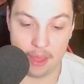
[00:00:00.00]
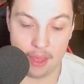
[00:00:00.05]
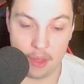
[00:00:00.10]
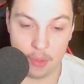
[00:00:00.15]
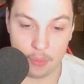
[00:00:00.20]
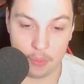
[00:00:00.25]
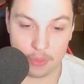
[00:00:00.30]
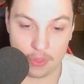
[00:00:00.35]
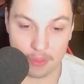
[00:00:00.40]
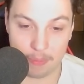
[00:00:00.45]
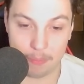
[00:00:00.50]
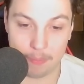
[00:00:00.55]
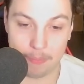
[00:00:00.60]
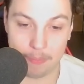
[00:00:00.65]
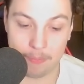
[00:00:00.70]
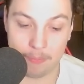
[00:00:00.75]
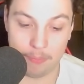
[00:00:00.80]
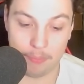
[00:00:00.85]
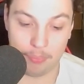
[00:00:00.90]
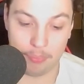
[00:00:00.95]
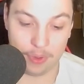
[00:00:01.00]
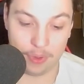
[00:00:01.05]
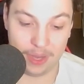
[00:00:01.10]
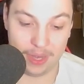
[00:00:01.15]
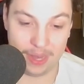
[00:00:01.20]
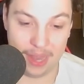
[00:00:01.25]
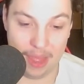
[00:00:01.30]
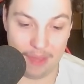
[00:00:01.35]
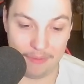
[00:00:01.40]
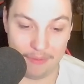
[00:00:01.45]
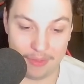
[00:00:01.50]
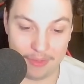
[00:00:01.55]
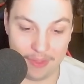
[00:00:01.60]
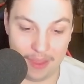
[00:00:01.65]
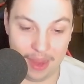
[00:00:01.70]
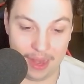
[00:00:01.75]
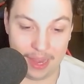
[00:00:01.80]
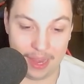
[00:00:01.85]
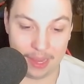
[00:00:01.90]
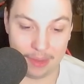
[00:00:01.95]
which is pretty
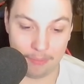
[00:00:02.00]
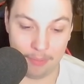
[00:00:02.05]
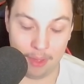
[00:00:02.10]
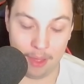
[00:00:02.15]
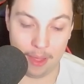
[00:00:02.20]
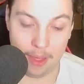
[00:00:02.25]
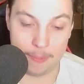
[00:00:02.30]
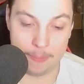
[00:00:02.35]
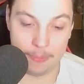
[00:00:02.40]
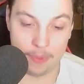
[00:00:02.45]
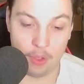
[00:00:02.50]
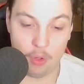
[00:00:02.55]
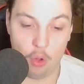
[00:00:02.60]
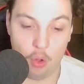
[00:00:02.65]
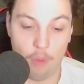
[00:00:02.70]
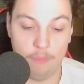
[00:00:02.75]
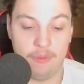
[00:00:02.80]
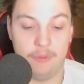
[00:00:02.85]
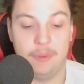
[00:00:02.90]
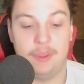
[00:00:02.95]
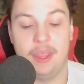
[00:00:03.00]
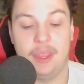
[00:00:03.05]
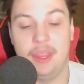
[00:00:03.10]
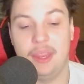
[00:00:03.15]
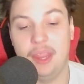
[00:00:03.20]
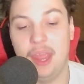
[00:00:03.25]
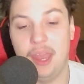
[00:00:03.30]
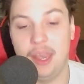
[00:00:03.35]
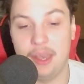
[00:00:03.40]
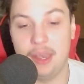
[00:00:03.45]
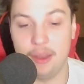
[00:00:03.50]
devastating, but hopefully we can get